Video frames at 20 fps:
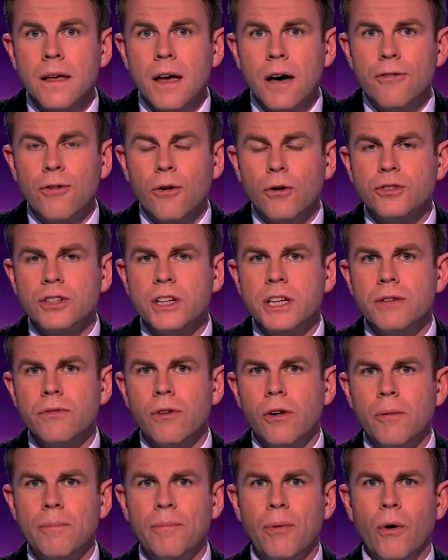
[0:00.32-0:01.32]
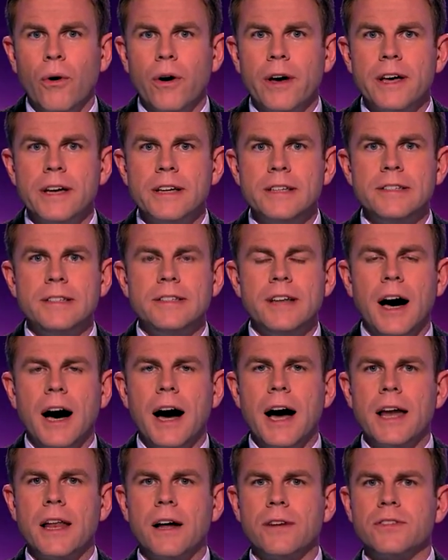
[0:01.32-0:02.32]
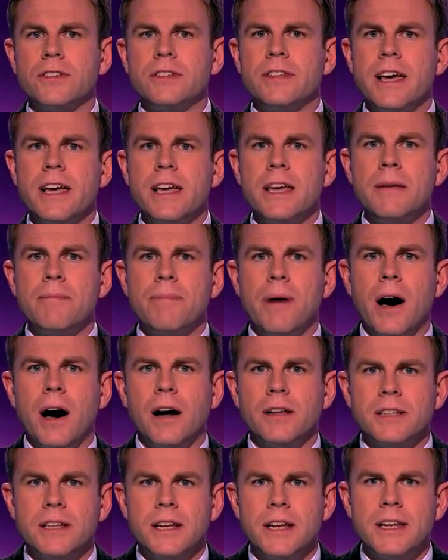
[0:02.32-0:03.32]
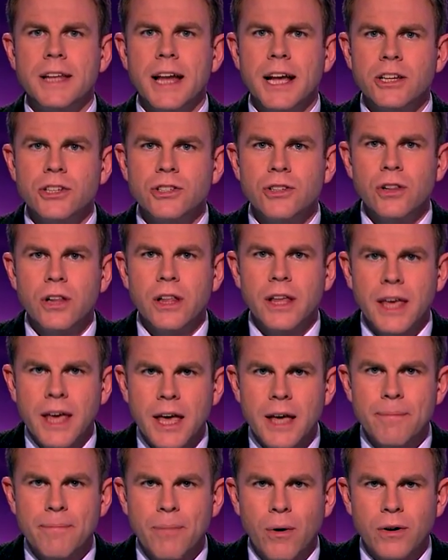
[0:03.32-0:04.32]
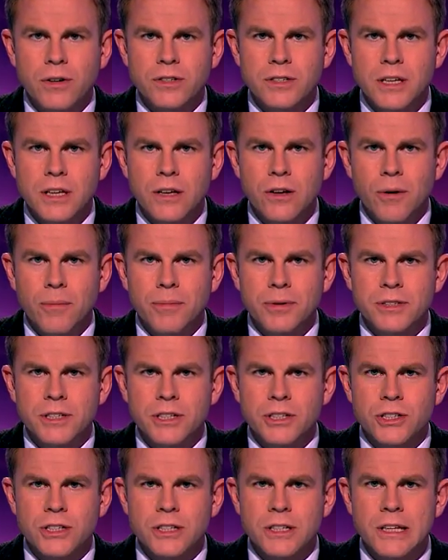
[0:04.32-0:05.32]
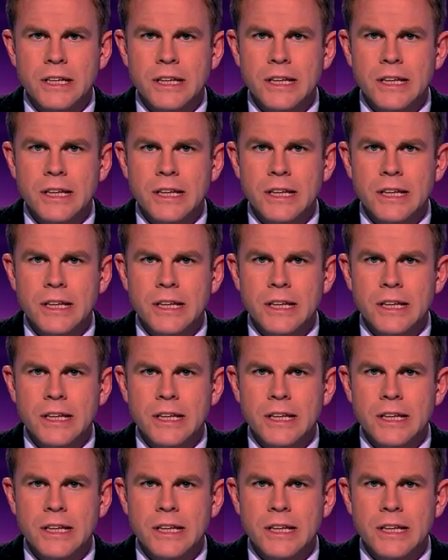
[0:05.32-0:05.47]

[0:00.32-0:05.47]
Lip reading: A 14-year-old boy has died after taking part in a national kickboxing competition.